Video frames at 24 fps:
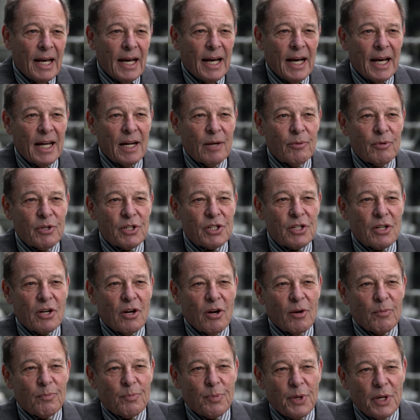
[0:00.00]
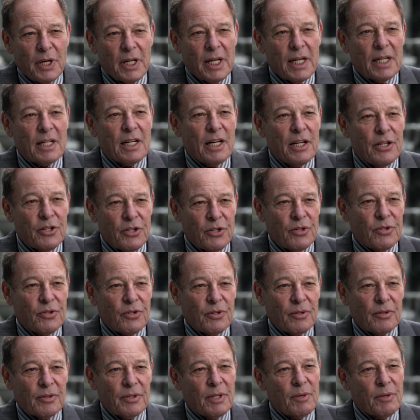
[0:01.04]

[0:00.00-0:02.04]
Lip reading: And it was completely neutral.